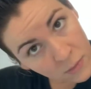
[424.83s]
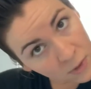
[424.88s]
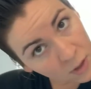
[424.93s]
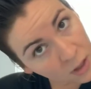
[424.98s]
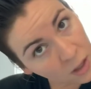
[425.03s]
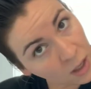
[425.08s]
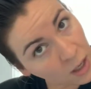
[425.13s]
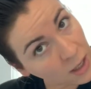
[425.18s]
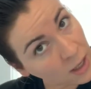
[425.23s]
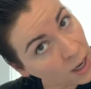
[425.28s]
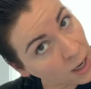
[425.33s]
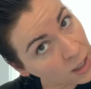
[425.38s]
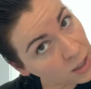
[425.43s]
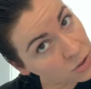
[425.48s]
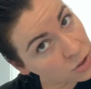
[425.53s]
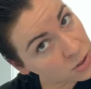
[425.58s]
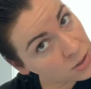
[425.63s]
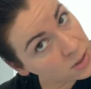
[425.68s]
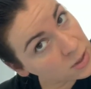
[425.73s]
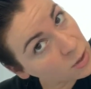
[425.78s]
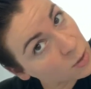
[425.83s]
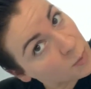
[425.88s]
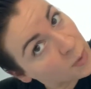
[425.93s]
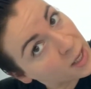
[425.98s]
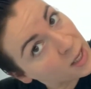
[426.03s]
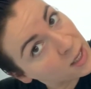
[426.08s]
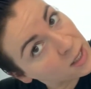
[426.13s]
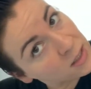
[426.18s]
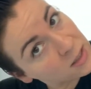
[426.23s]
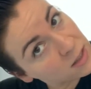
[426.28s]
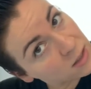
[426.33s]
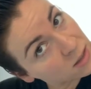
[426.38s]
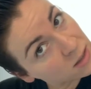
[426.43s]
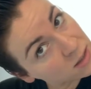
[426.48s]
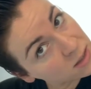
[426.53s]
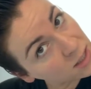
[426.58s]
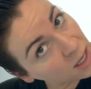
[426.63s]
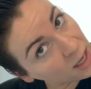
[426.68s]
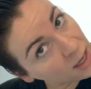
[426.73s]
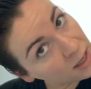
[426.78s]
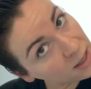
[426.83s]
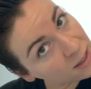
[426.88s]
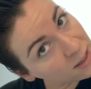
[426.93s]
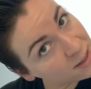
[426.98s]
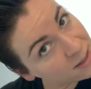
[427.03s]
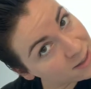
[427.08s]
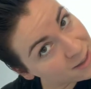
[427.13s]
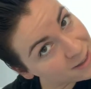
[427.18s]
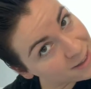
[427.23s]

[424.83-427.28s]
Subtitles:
And I kind of just tilt my head to the side